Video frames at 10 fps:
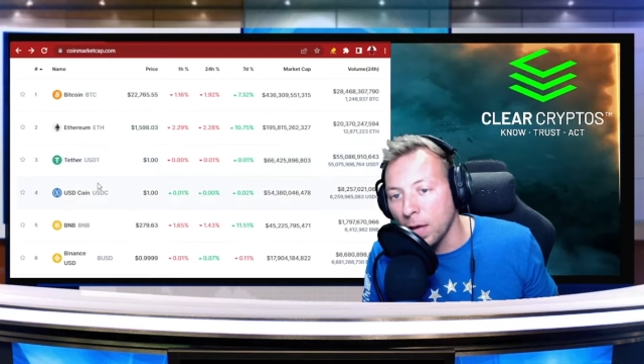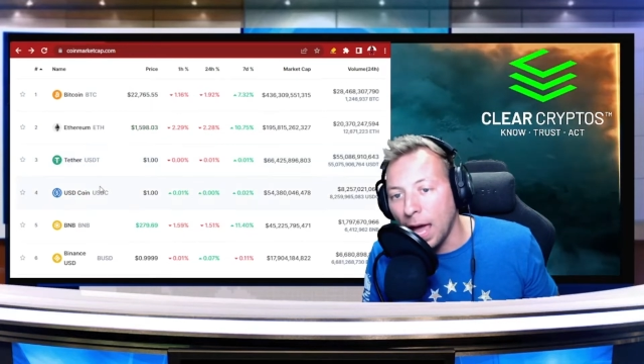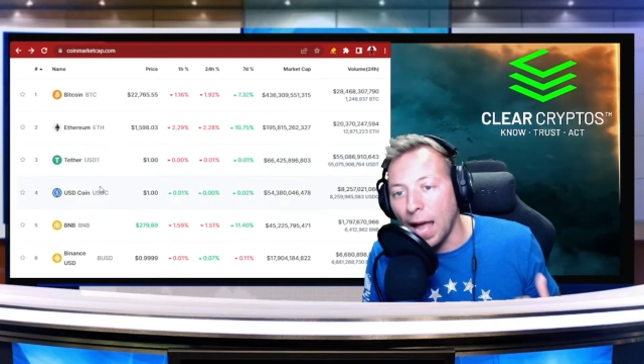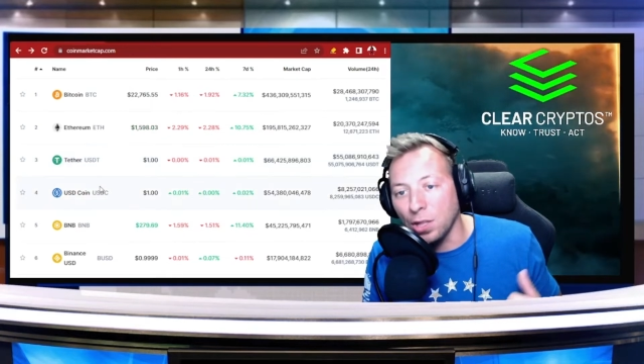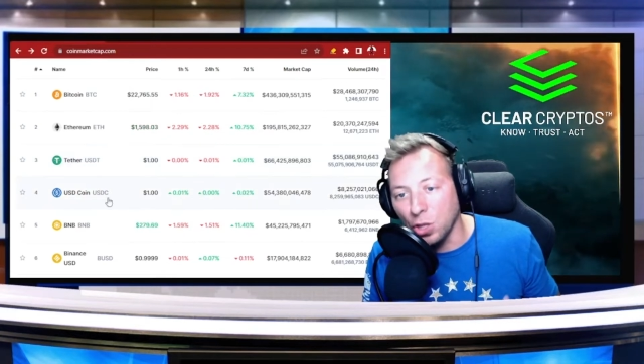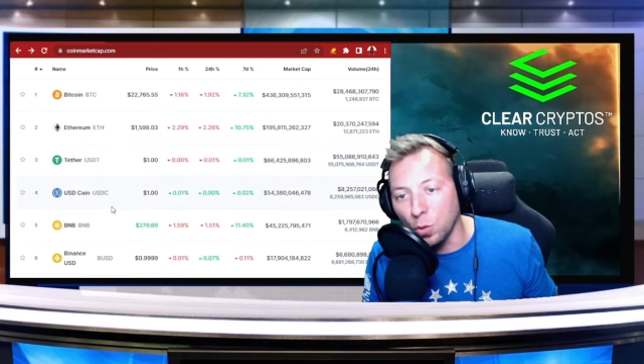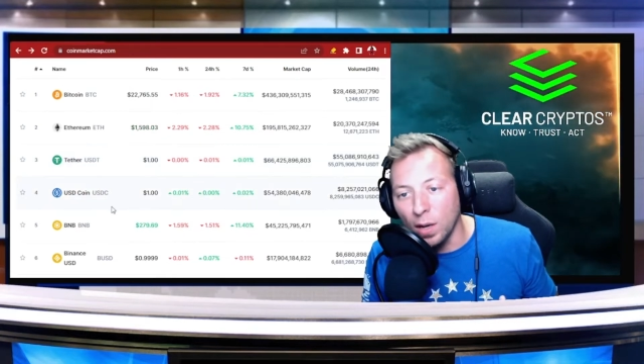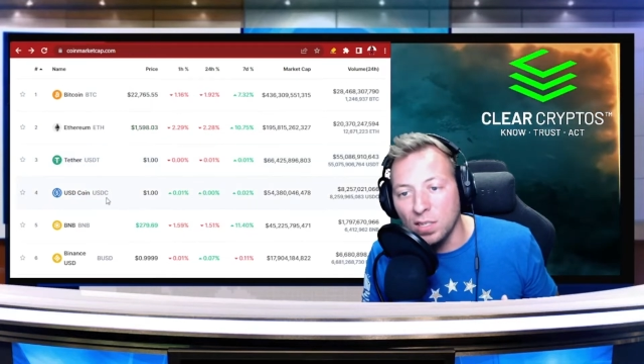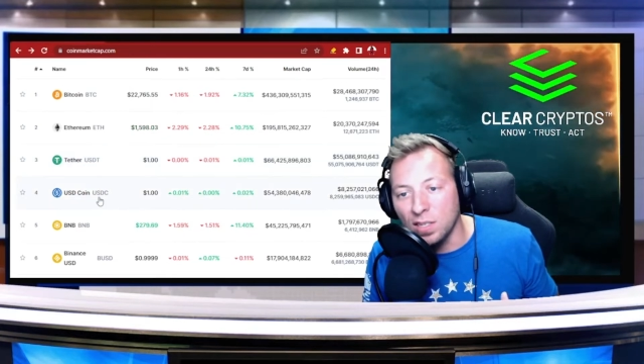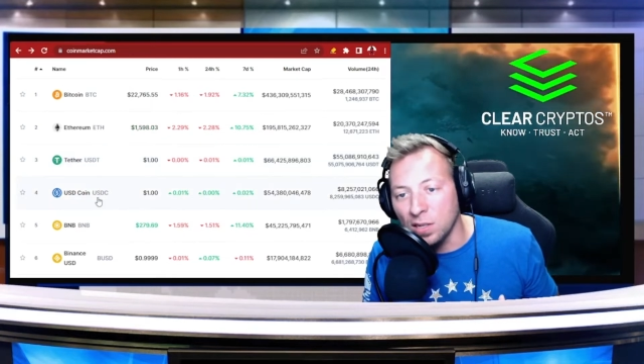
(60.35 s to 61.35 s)
and
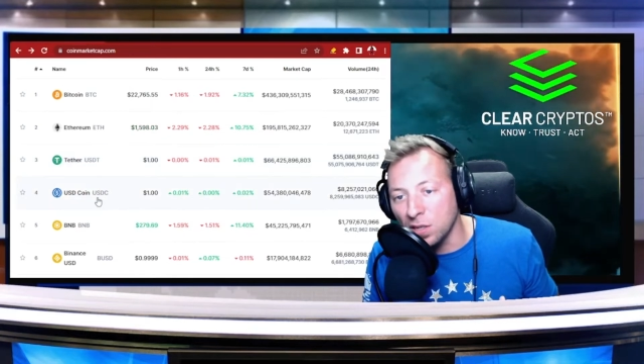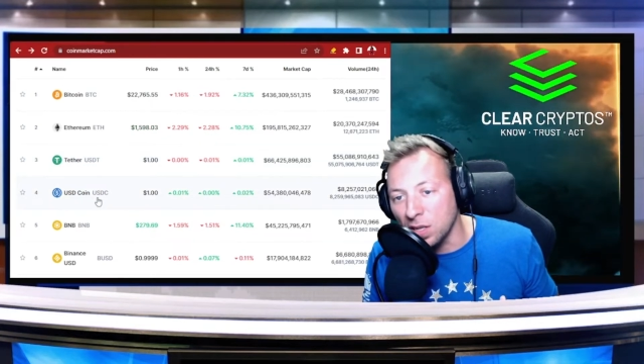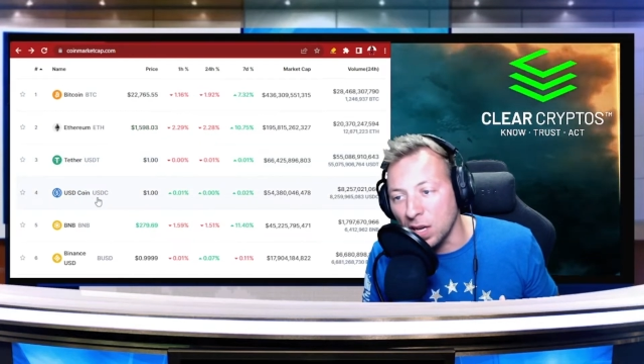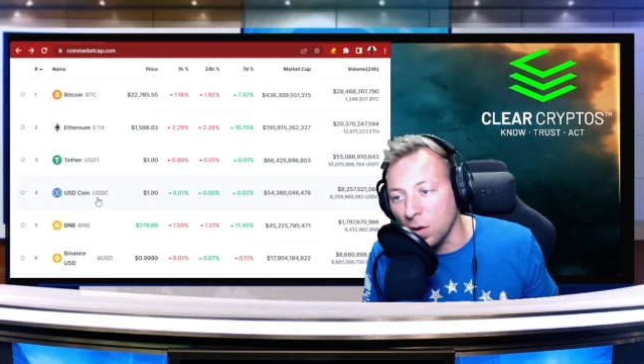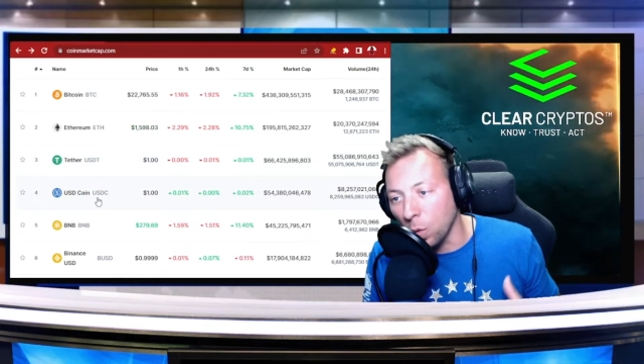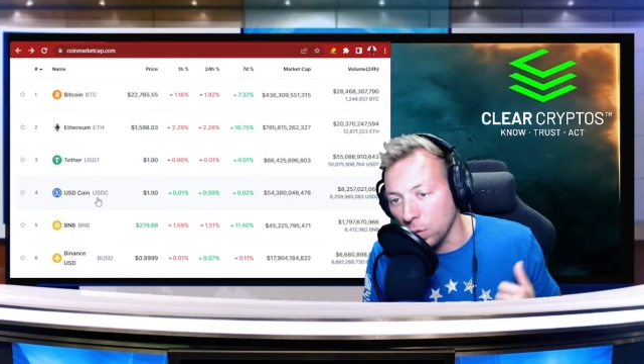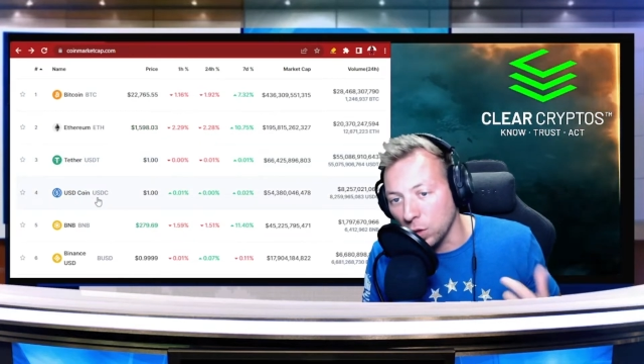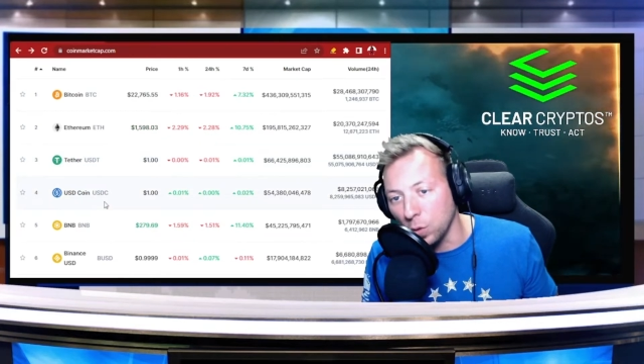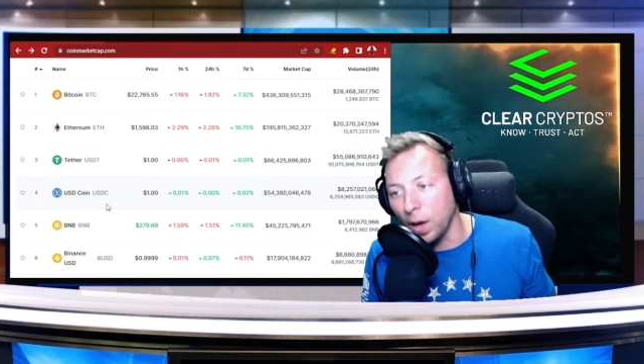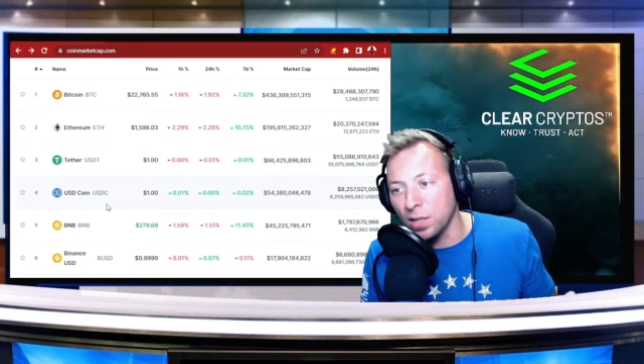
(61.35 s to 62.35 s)
USDC or
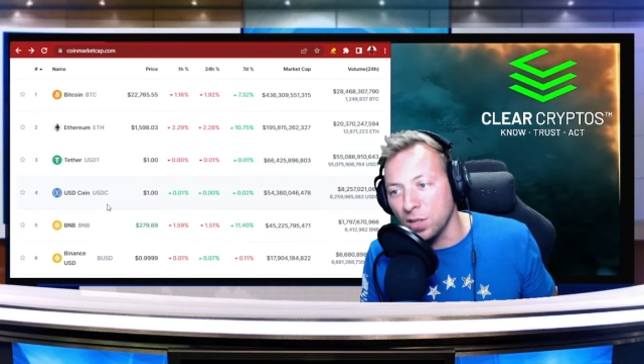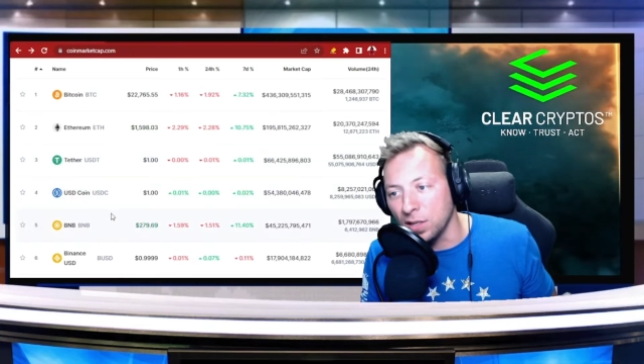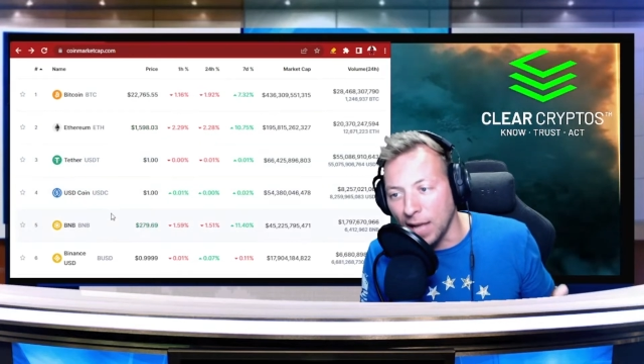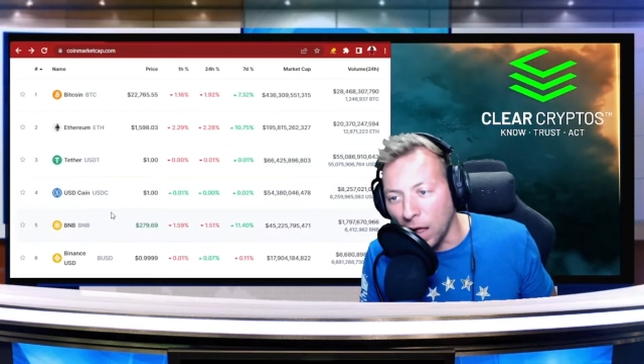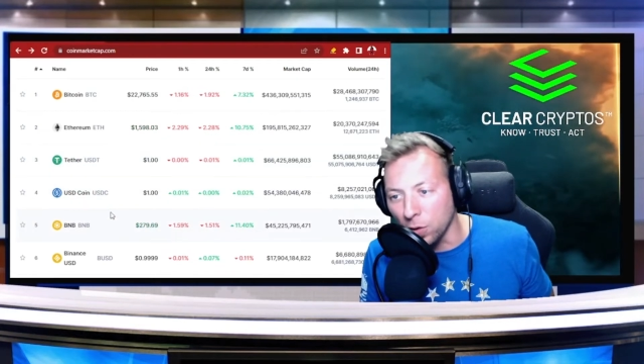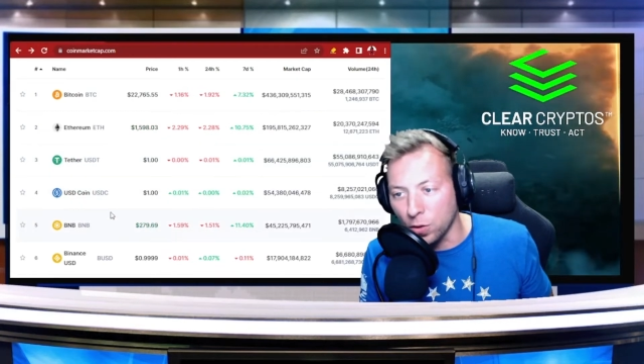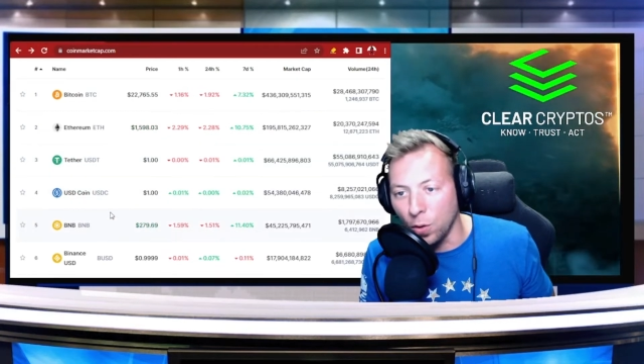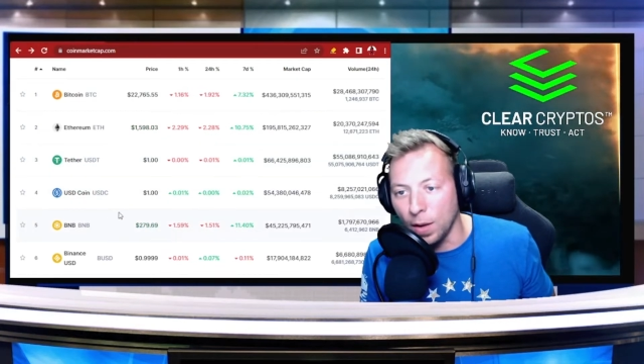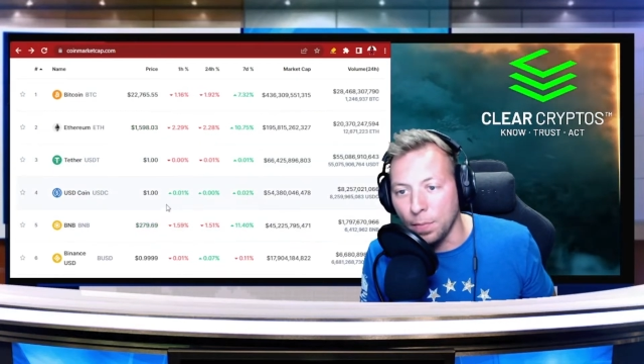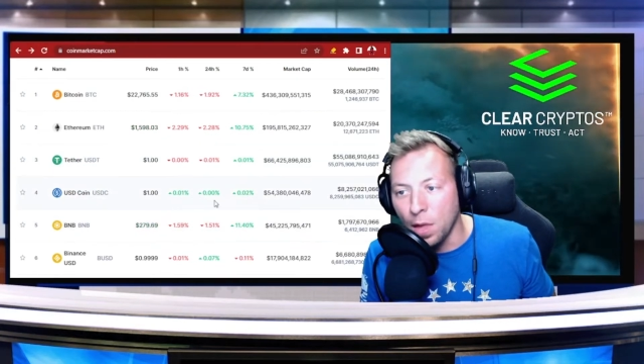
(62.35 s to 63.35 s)
US dollar
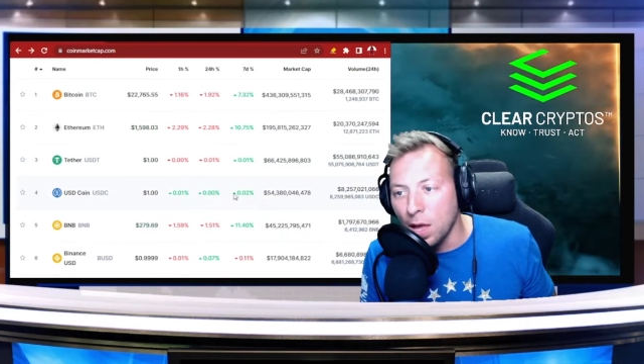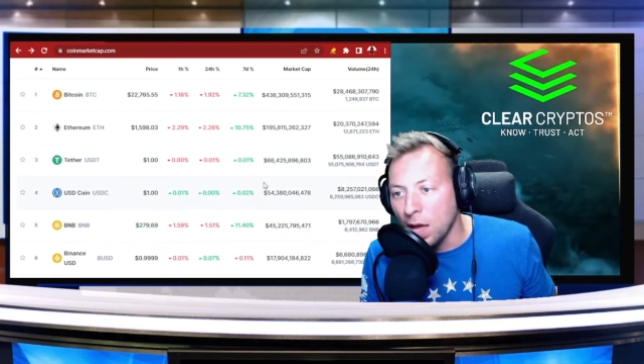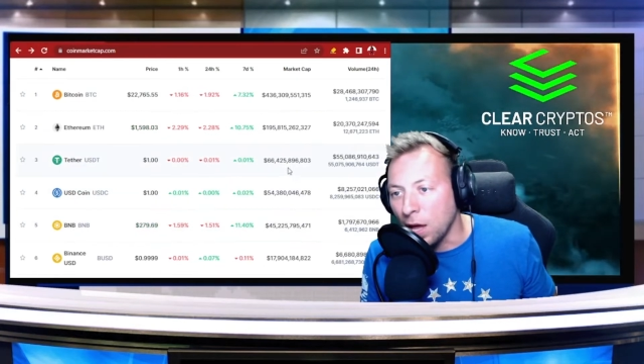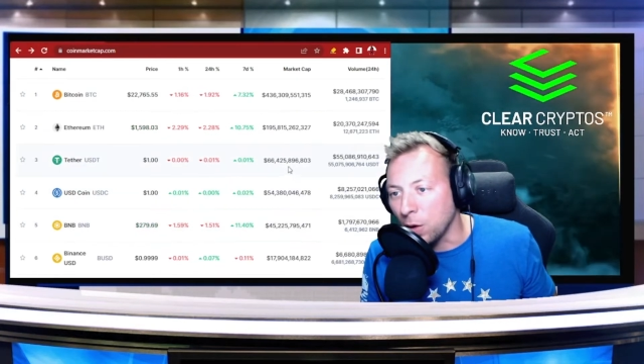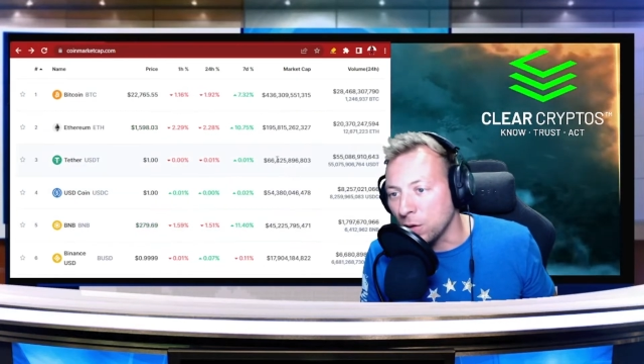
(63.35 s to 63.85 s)
coin. You can